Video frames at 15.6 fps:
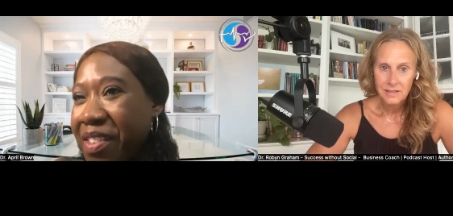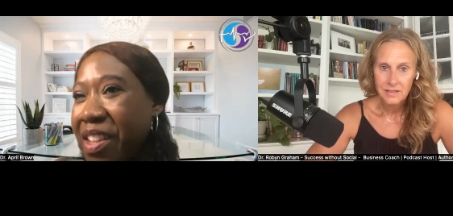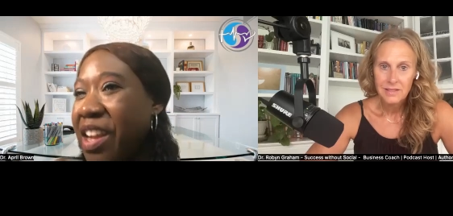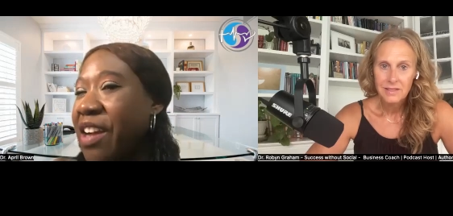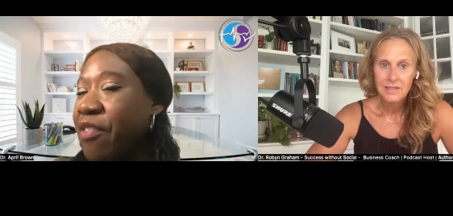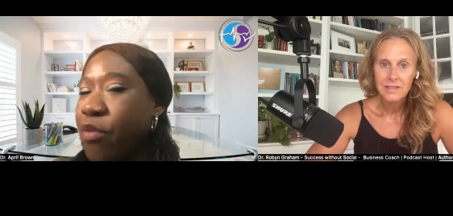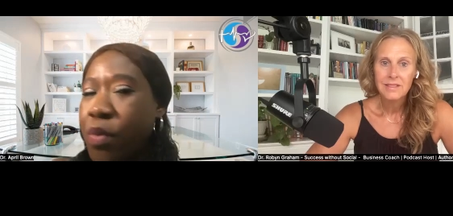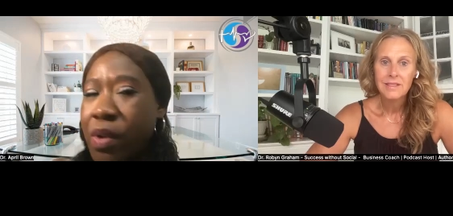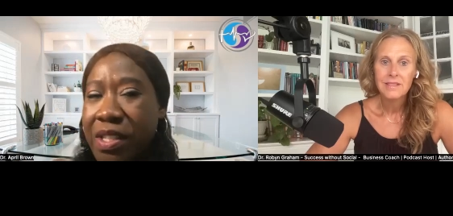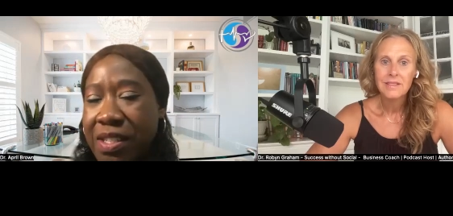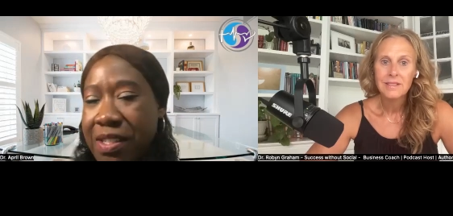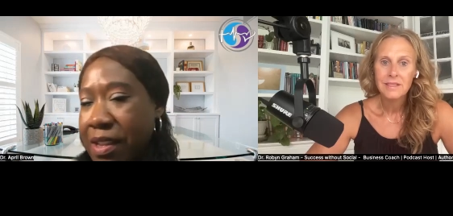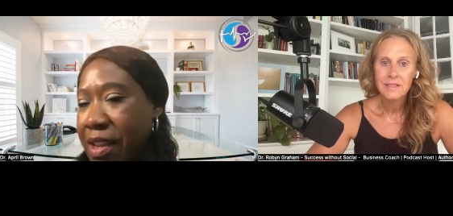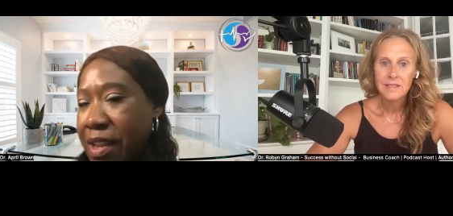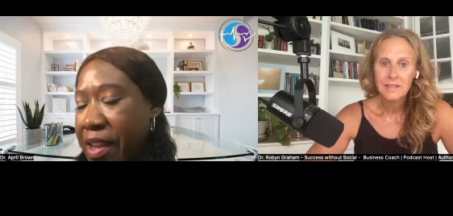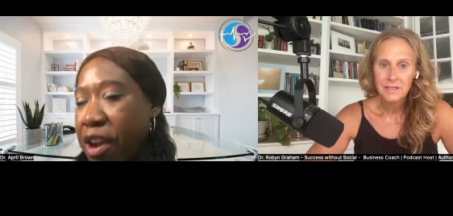Speaker 1: of what's
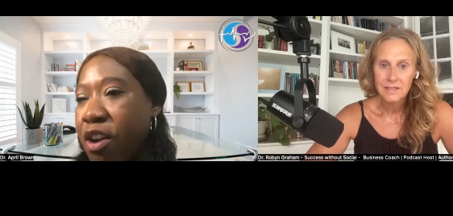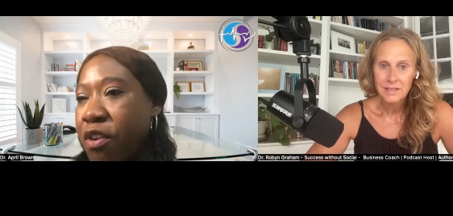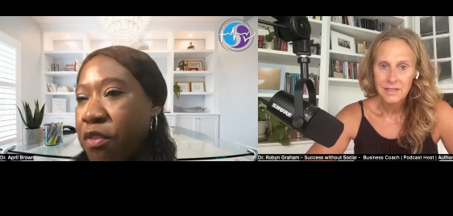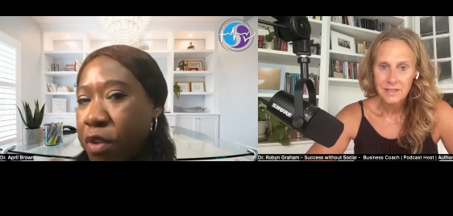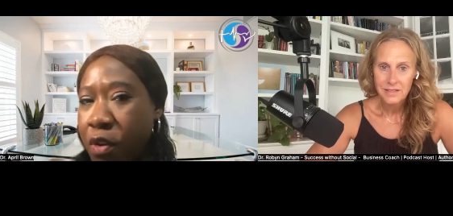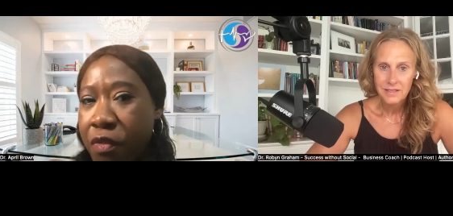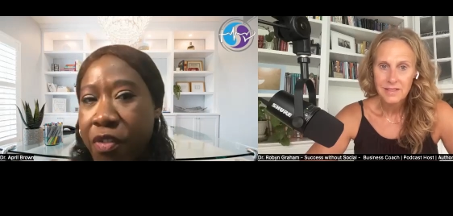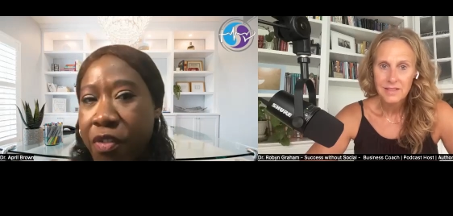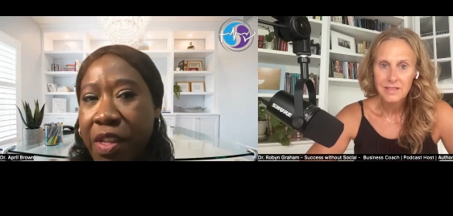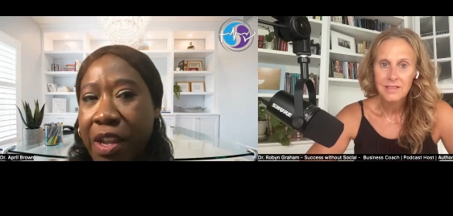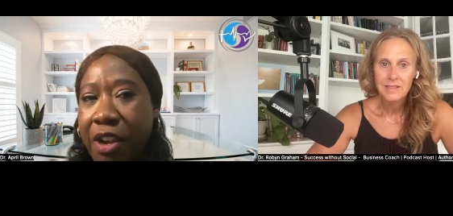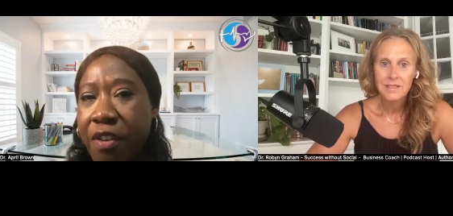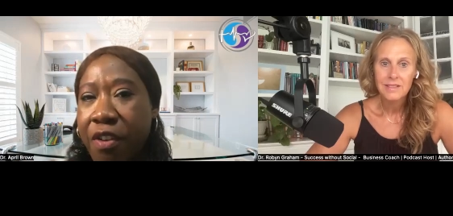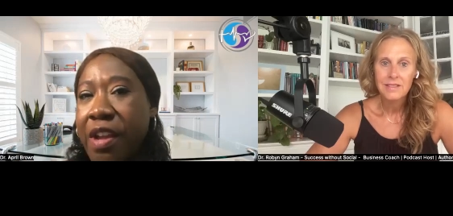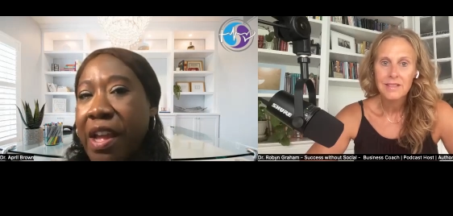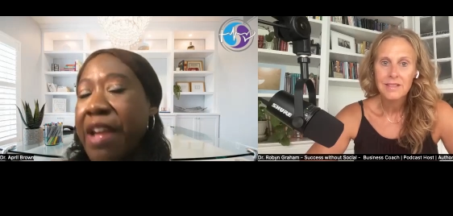over there
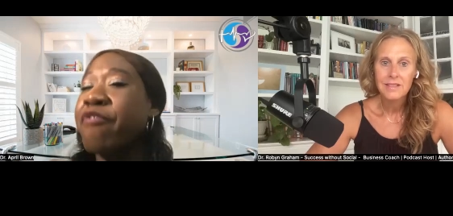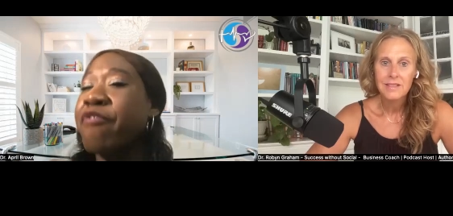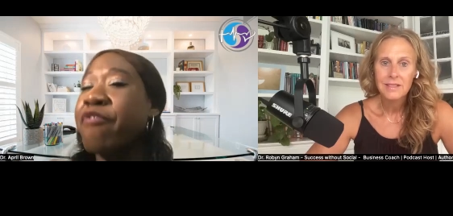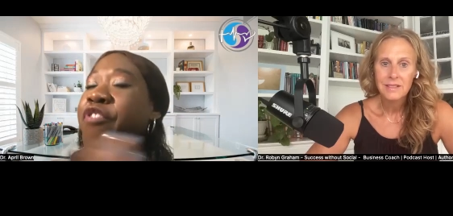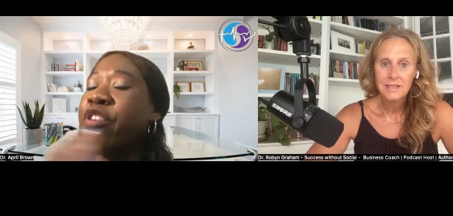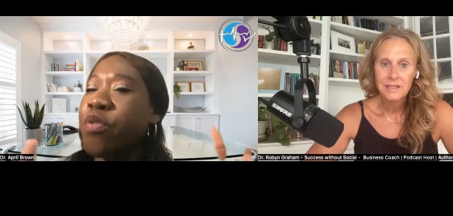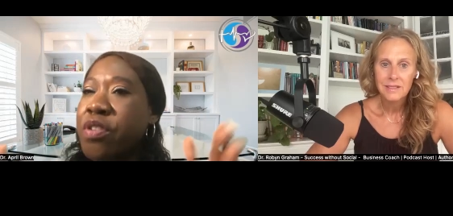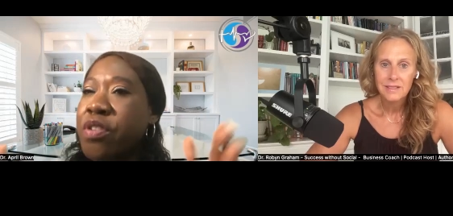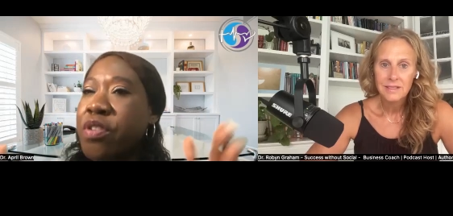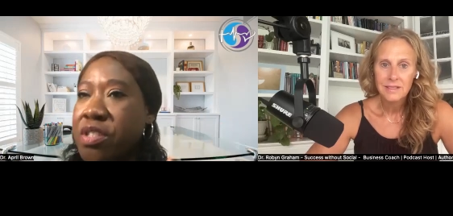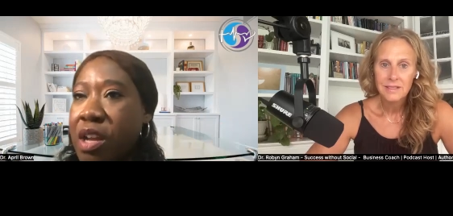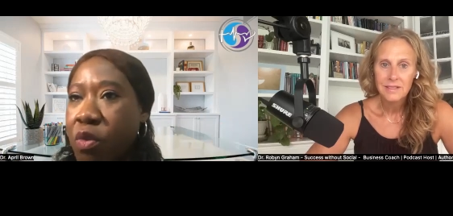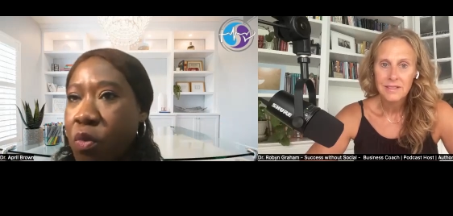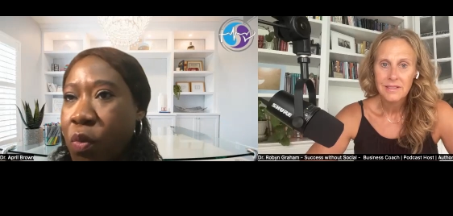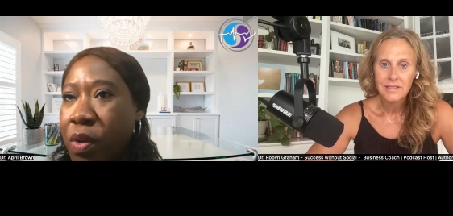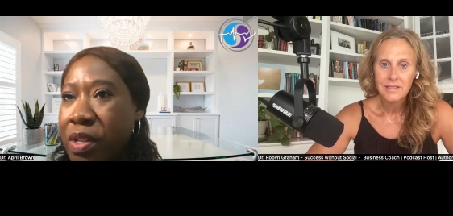and focus on
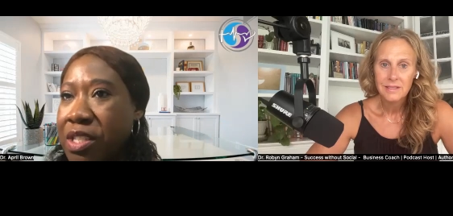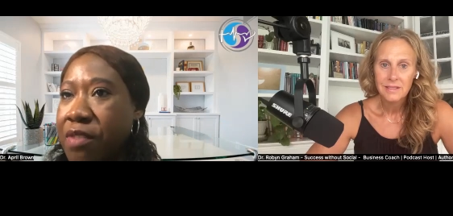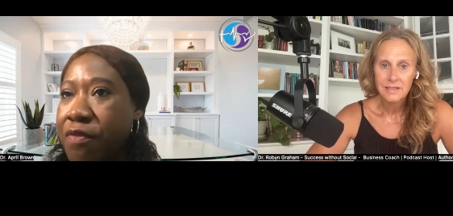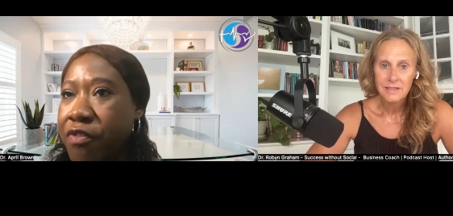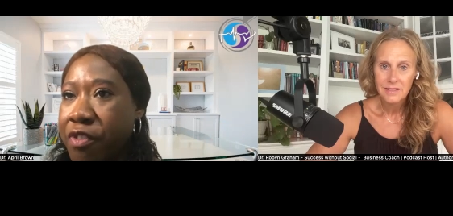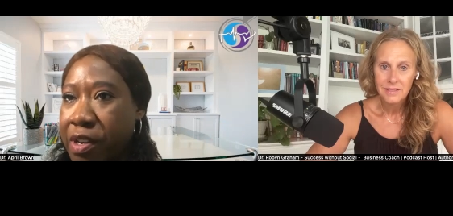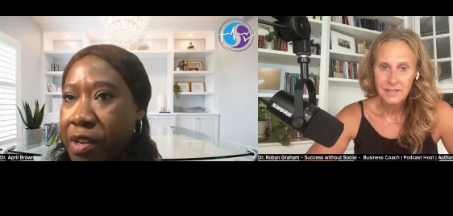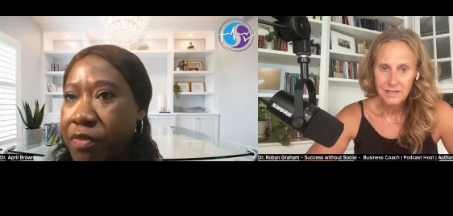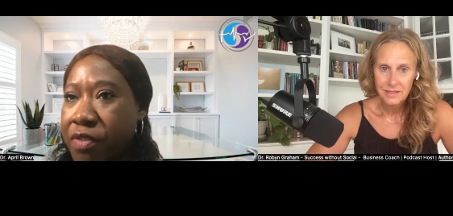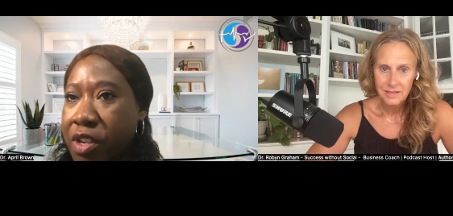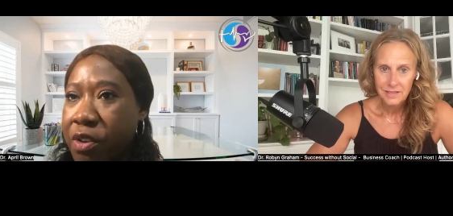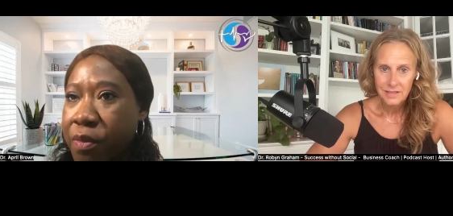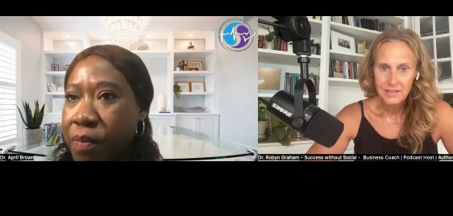what's in front of you.